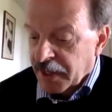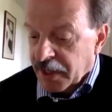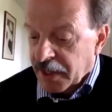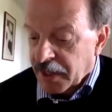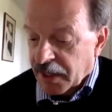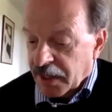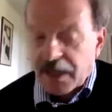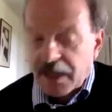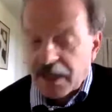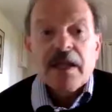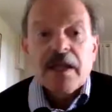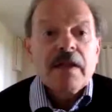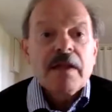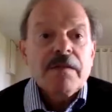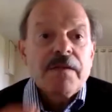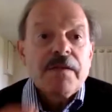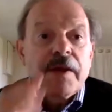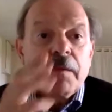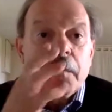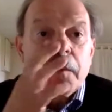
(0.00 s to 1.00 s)

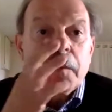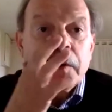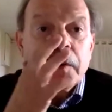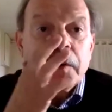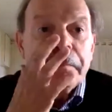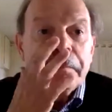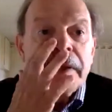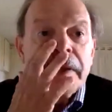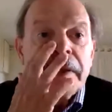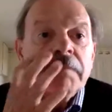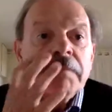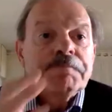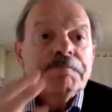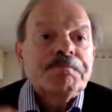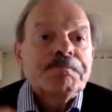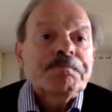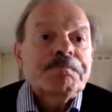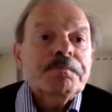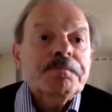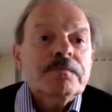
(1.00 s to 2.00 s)
That will be
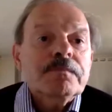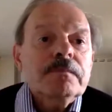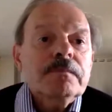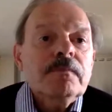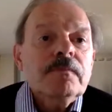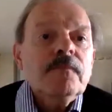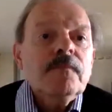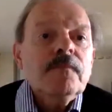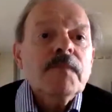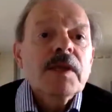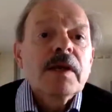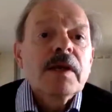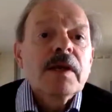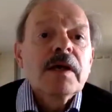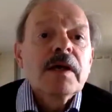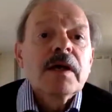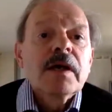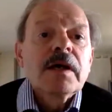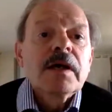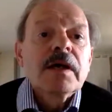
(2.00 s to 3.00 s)

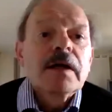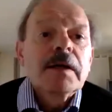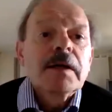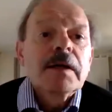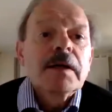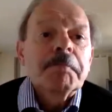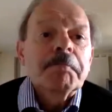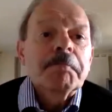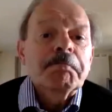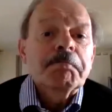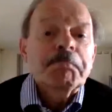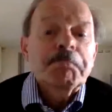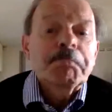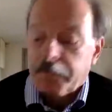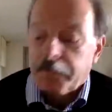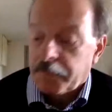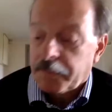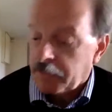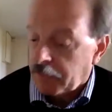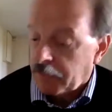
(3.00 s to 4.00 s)

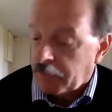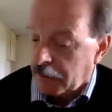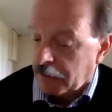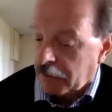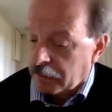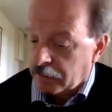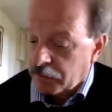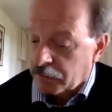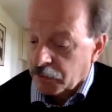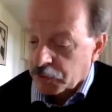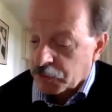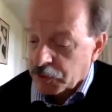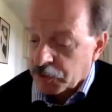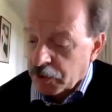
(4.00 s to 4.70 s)
Dr.